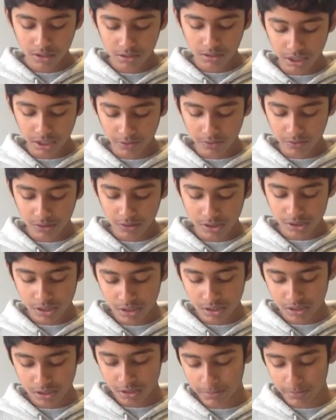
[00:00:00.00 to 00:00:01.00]
Diversity
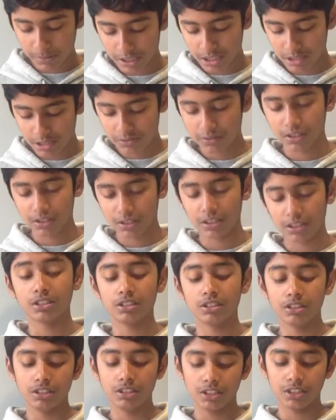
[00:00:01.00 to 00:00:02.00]
in the biosphere is a
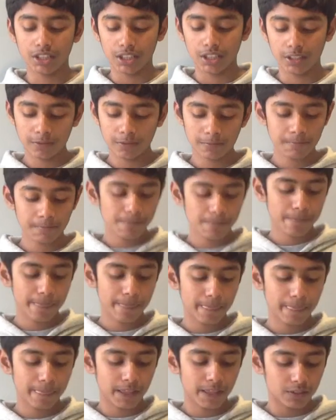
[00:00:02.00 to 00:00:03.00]
good thing.
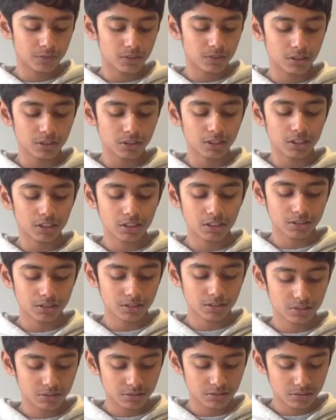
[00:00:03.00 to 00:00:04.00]
If the Earth
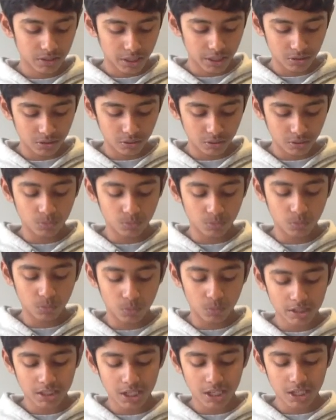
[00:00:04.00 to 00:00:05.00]
had only
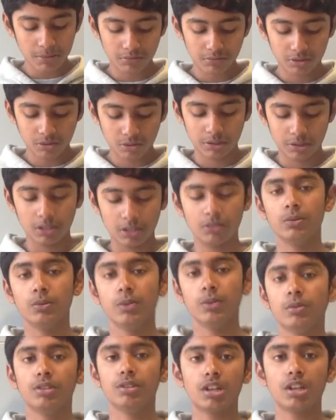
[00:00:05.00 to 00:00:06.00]
one type of human,
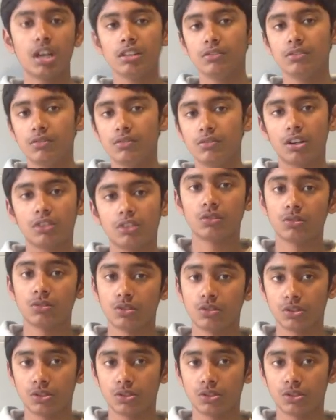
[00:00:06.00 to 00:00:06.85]
we would not evolve or